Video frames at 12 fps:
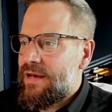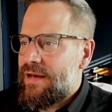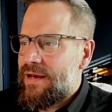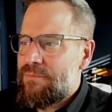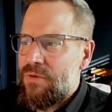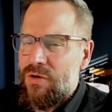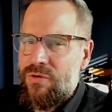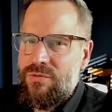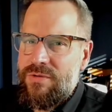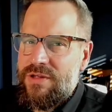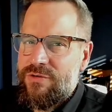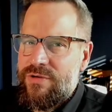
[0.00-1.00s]
I'm
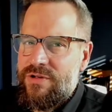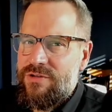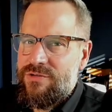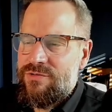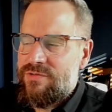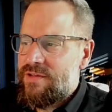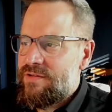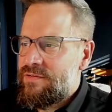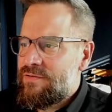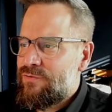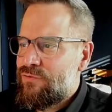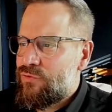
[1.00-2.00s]
only going to use
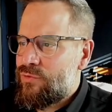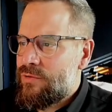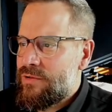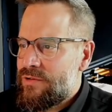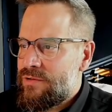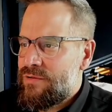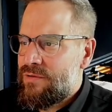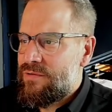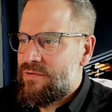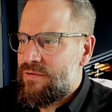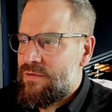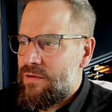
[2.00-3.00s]
this for
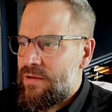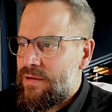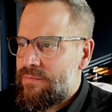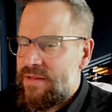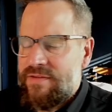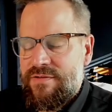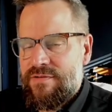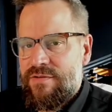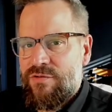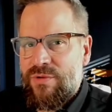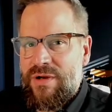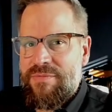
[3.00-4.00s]

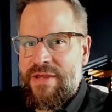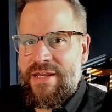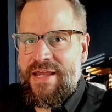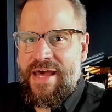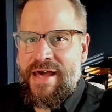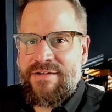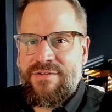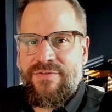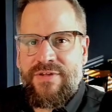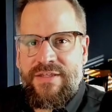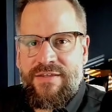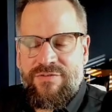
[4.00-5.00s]
instances where I'm not
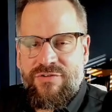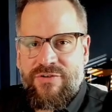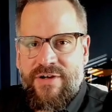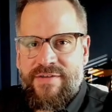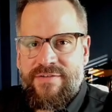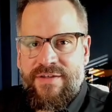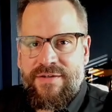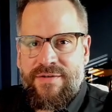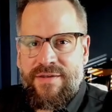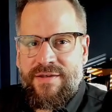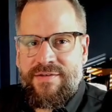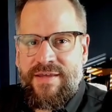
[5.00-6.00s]
actively historizing
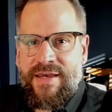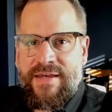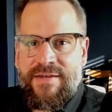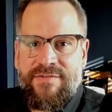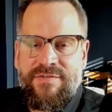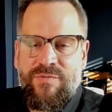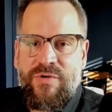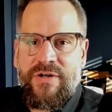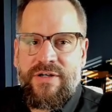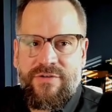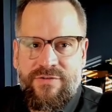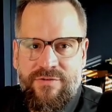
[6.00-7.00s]
a tag somewhere
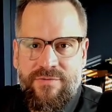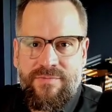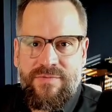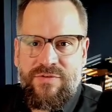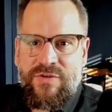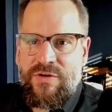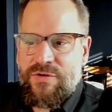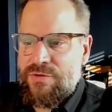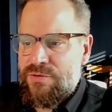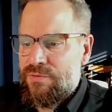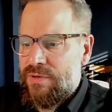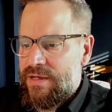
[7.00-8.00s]
else.
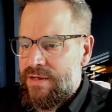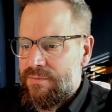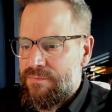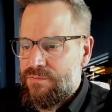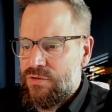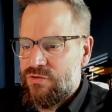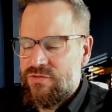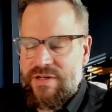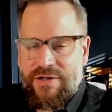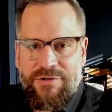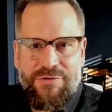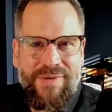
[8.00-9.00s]
So your
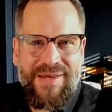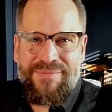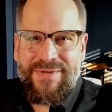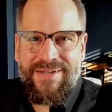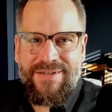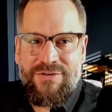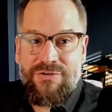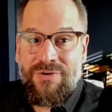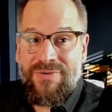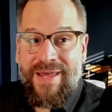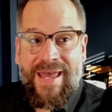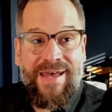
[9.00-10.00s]
scenario might be you
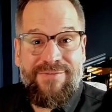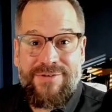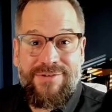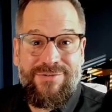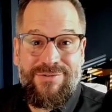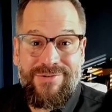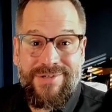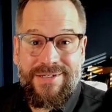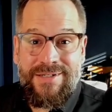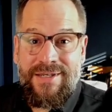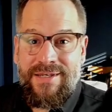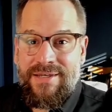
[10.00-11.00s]
don't have a historian,
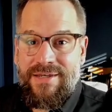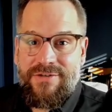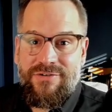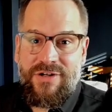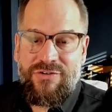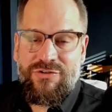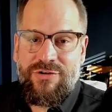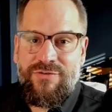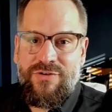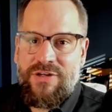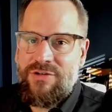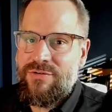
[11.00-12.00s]
and you're not sure if
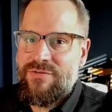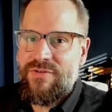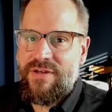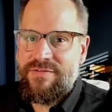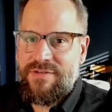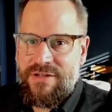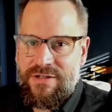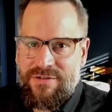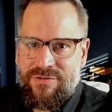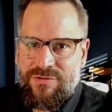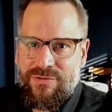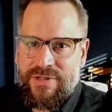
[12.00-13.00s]
you need to invest in a
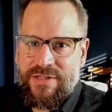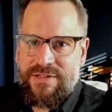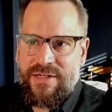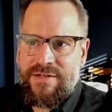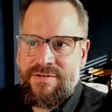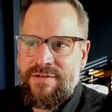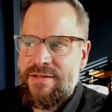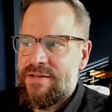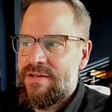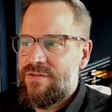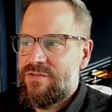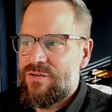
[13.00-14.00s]
historian yet.
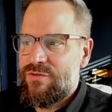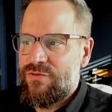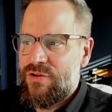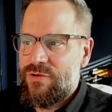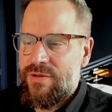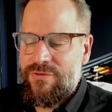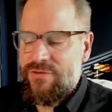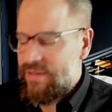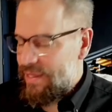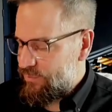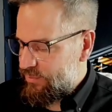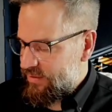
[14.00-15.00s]
So Flow gives you the
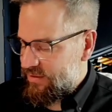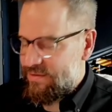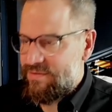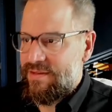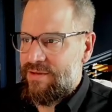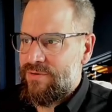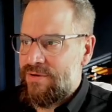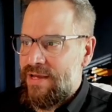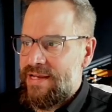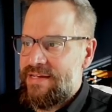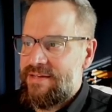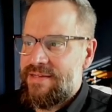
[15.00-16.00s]
capability to say, well, I
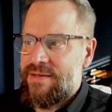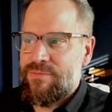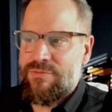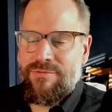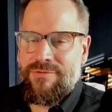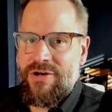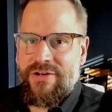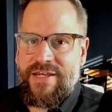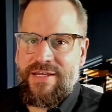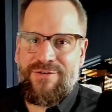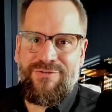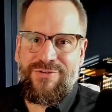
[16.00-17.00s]
need to keep raw
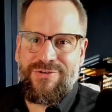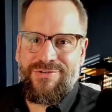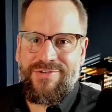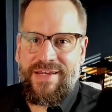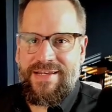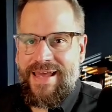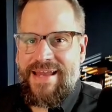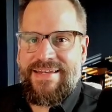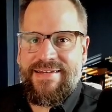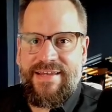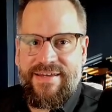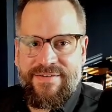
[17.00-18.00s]
data for, say, 90
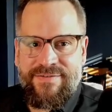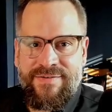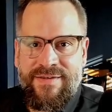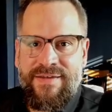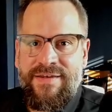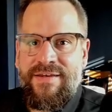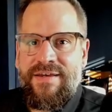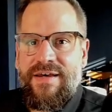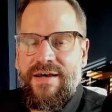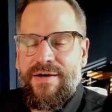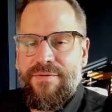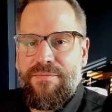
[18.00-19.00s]
days.
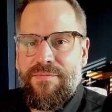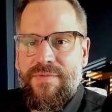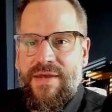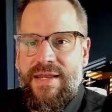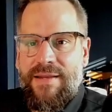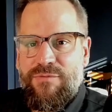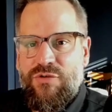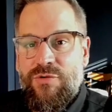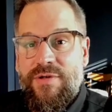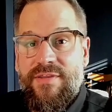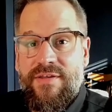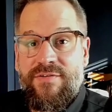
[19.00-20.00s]
And I'm
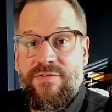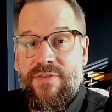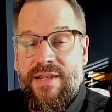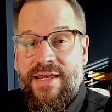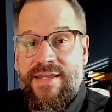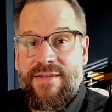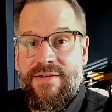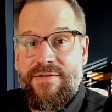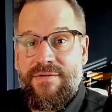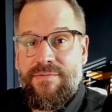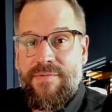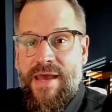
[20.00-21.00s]
doing this so that I
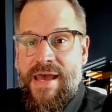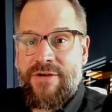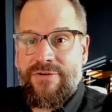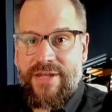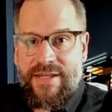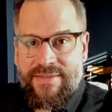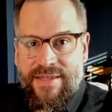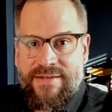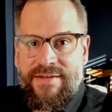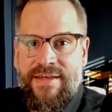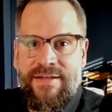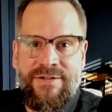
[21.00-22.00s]
can aggregate that
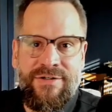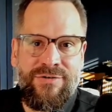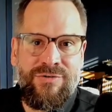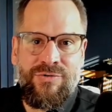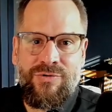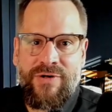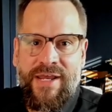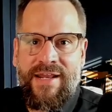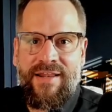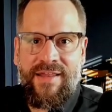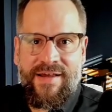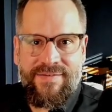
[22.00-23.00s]
data or
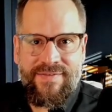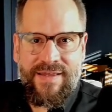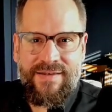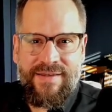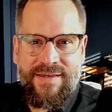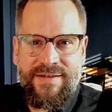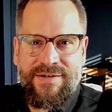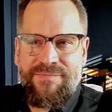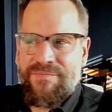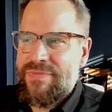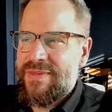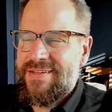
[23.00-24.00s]
analyze that data.
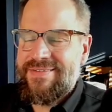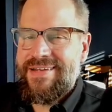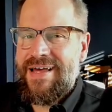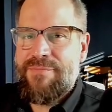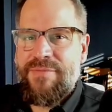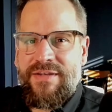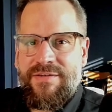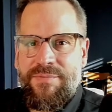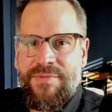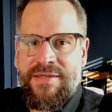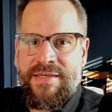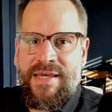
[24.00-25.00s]
It's not meant to
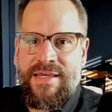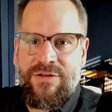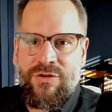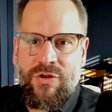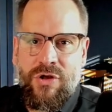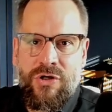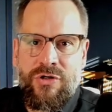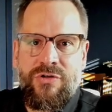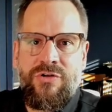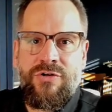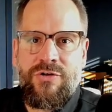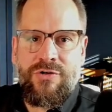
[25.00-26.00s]
be a
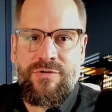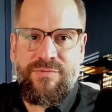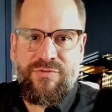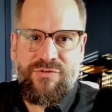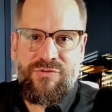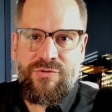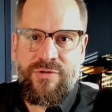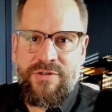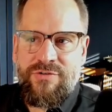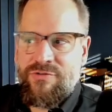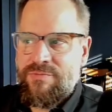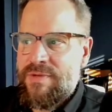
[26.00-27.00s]
long-term
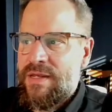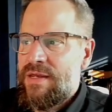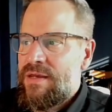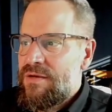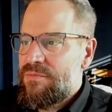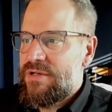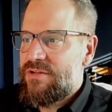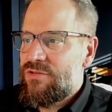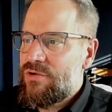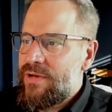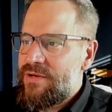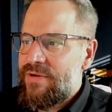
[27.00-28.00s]
storage, but it's a
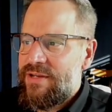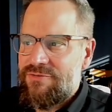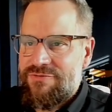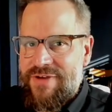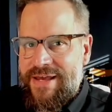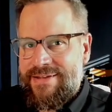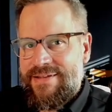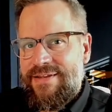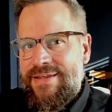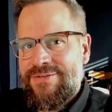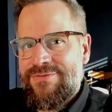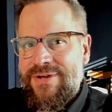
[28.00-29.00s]
great way to
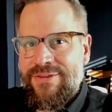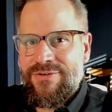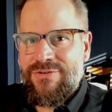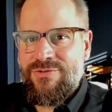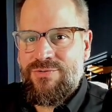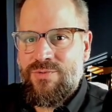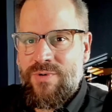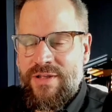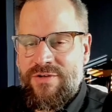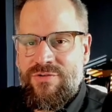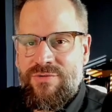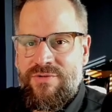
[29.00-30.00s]
validate whether you
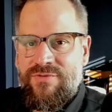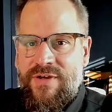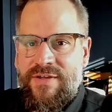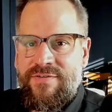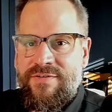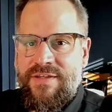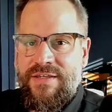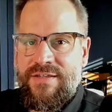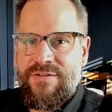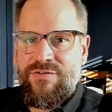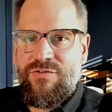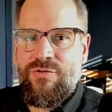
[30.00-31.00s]
want to invest
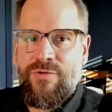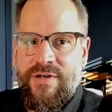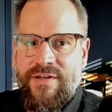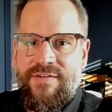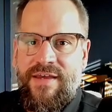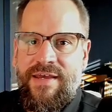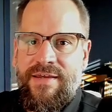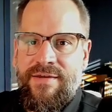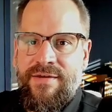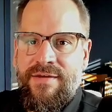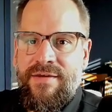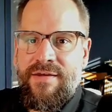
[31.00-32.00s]
in storing a tag
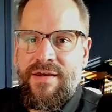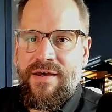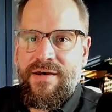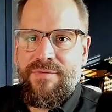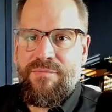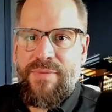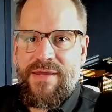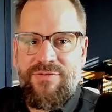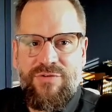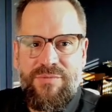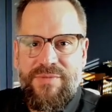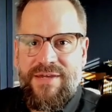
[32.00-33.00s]
based
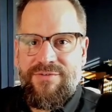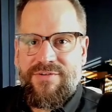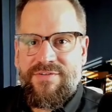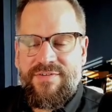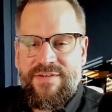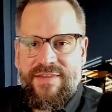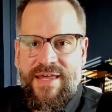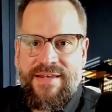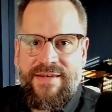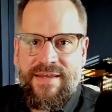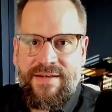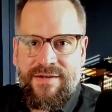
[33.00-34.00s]
on being able to see that
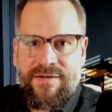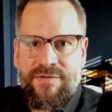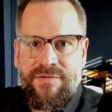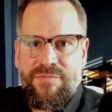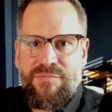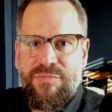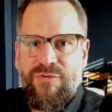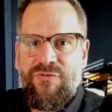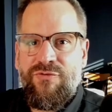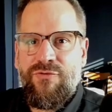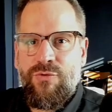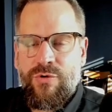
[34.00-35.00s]
data
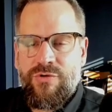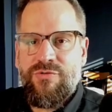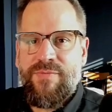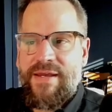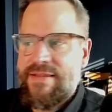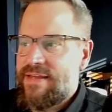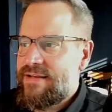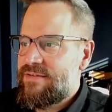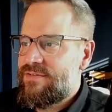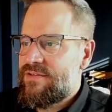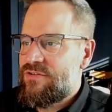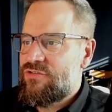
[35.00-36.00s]
before you make that
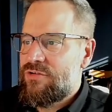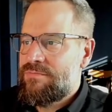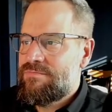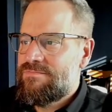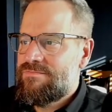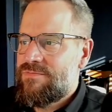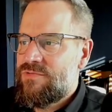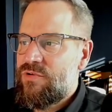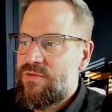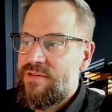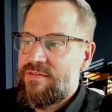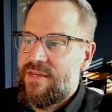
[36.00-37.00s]
decision. So
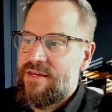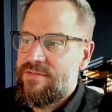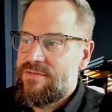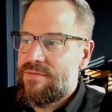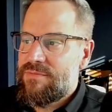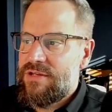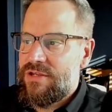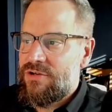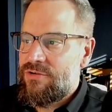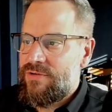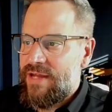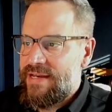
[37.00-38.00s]
in this case, I'm going to
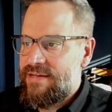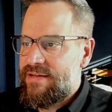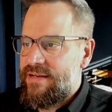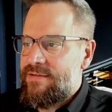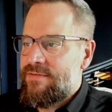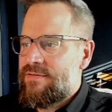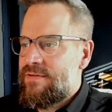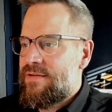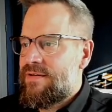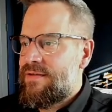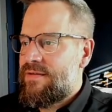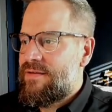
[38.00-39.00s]
go 90 days.
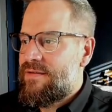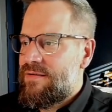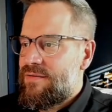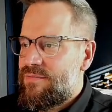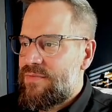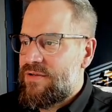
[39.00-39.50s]
My